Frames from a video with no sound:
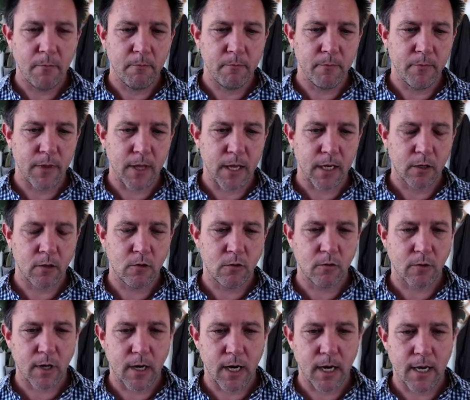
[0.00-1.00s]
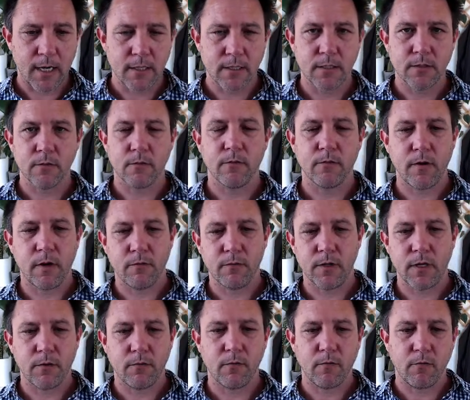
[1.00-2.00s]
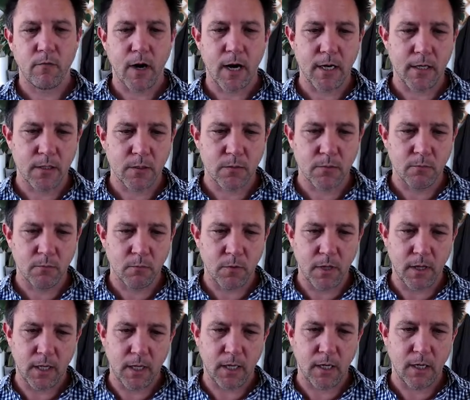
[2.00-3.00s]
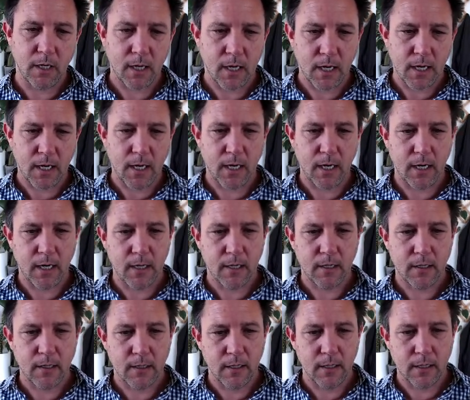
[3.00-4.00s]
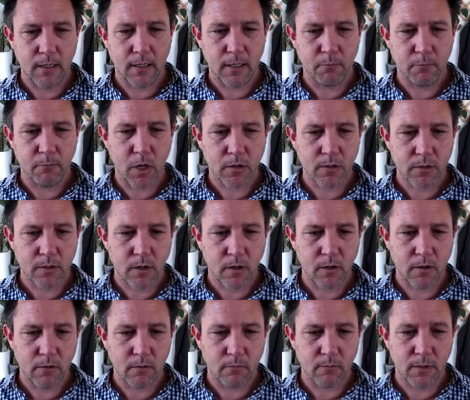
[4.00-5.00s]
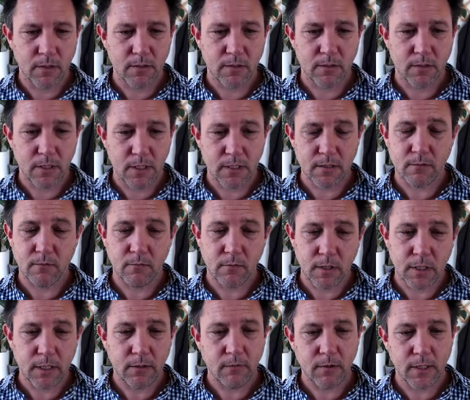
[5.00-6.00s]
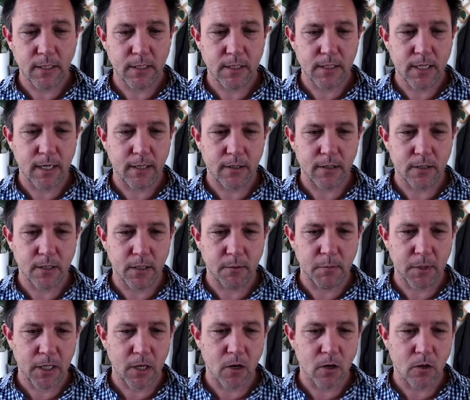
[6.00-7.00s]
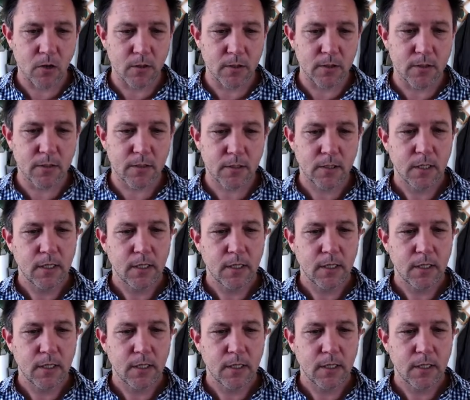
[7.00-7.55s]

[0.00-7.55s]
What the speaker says: their courier has sort of given different rates within a postcode, which is really, really challenging because